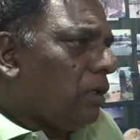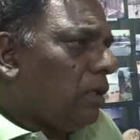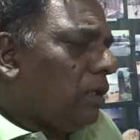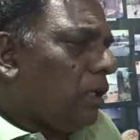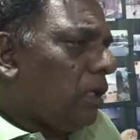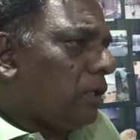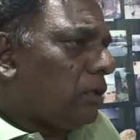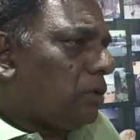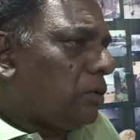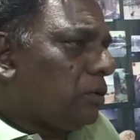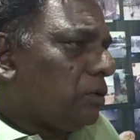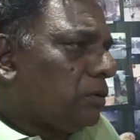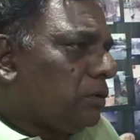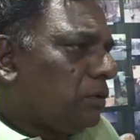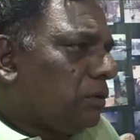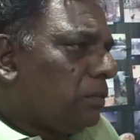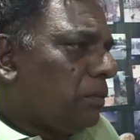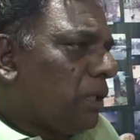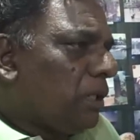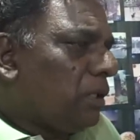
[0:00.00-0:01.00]
Yeah, true.
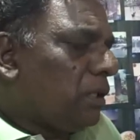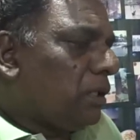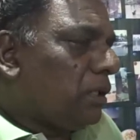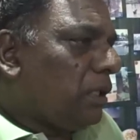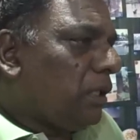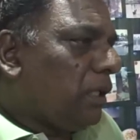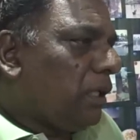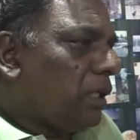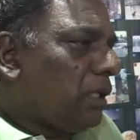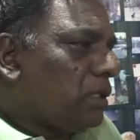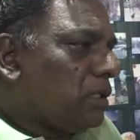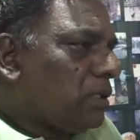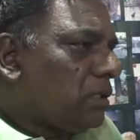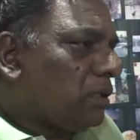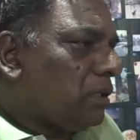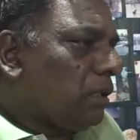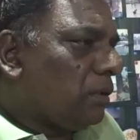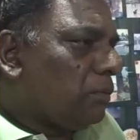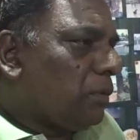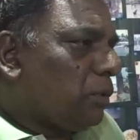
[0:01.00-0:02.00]
But the thing is,
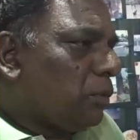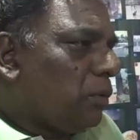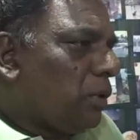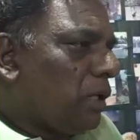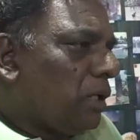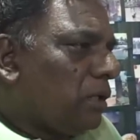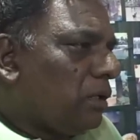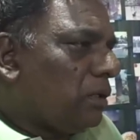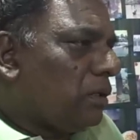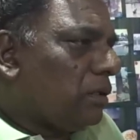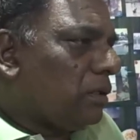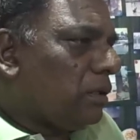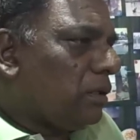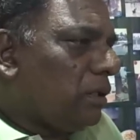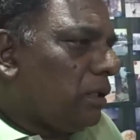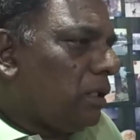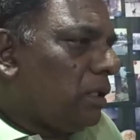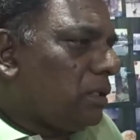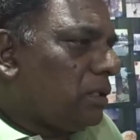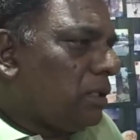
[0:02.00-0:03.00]
number one
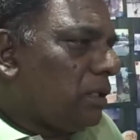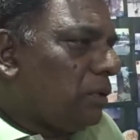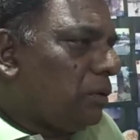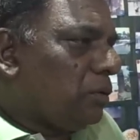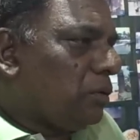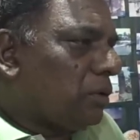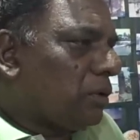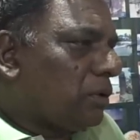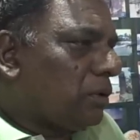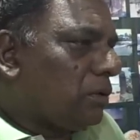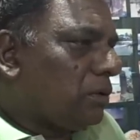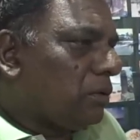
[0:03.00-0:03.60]
is the youth.